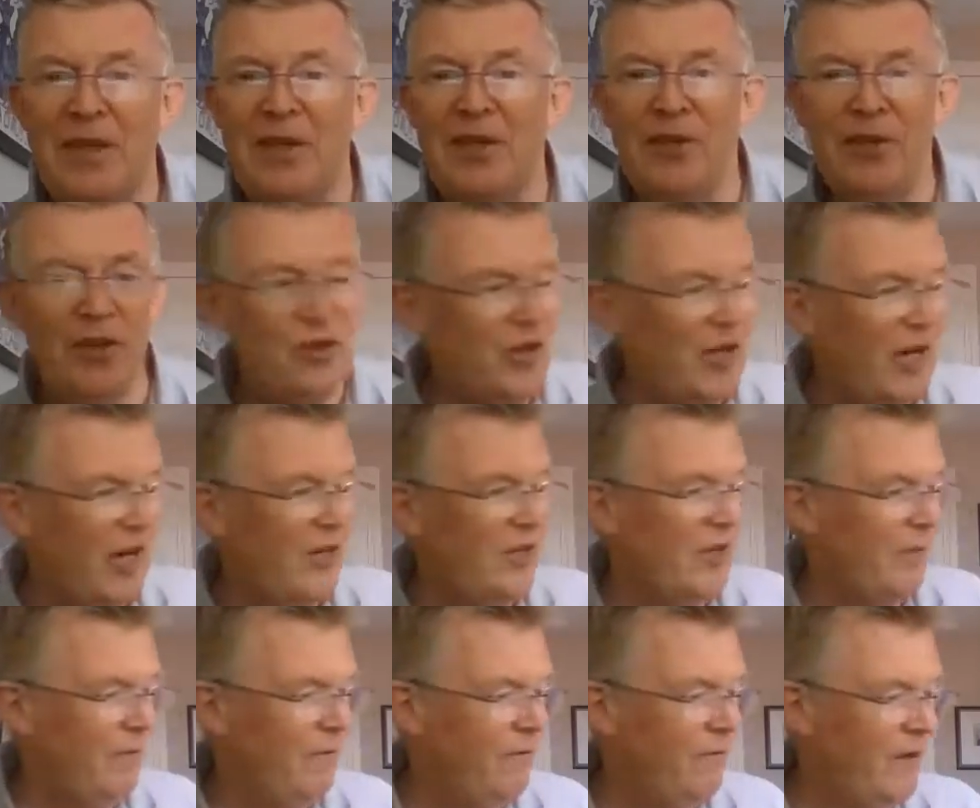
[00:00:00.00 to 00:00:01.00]
suggest
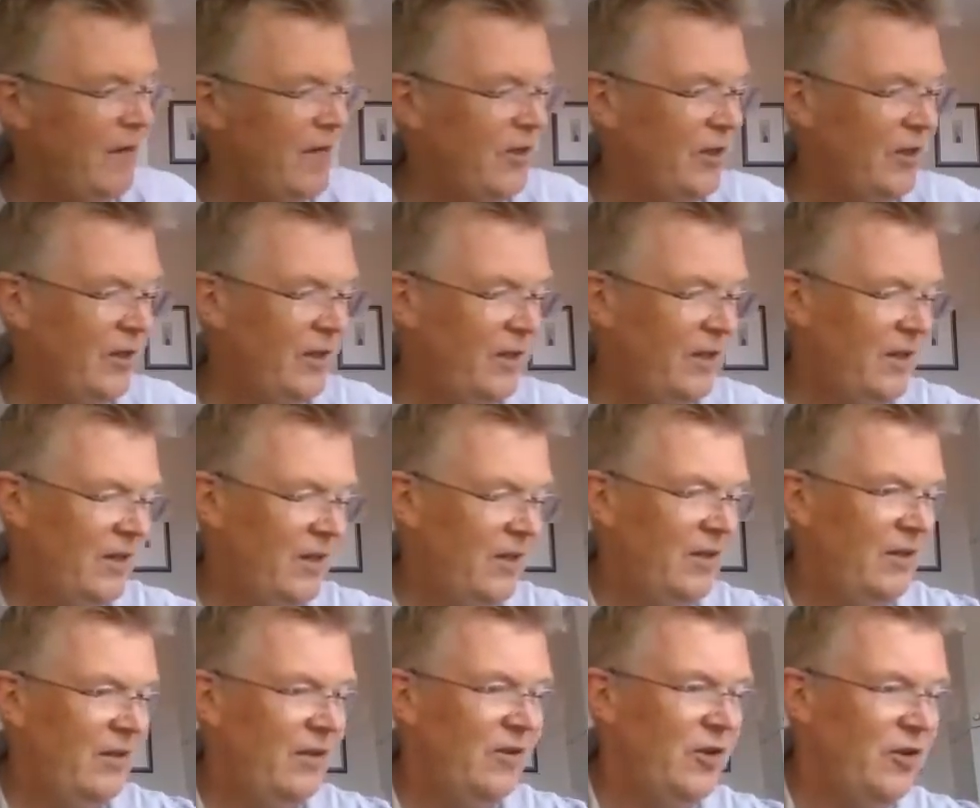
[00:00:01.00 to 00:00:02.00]
some
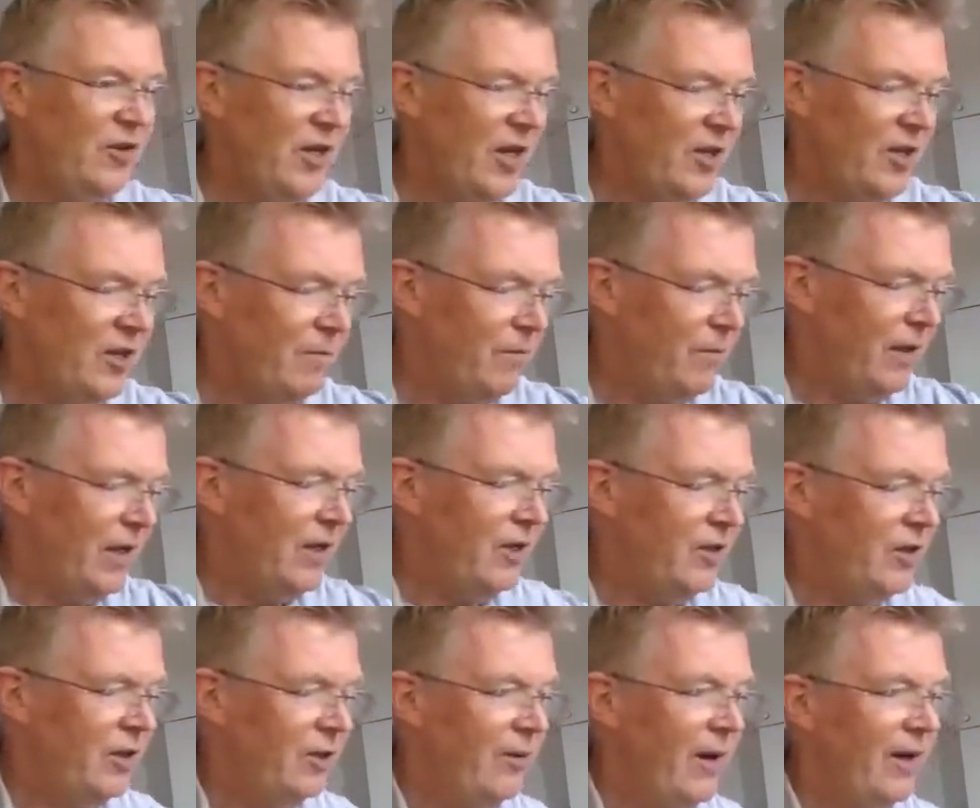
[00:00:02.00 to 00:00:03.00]

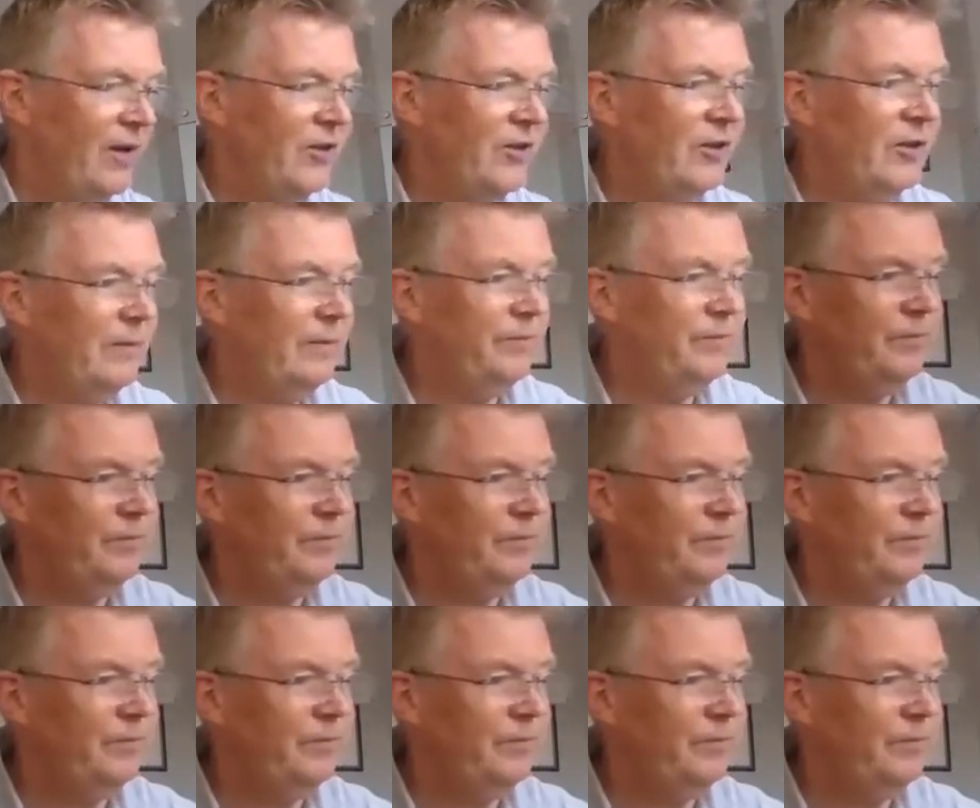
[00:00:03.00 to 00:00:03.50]
things to us.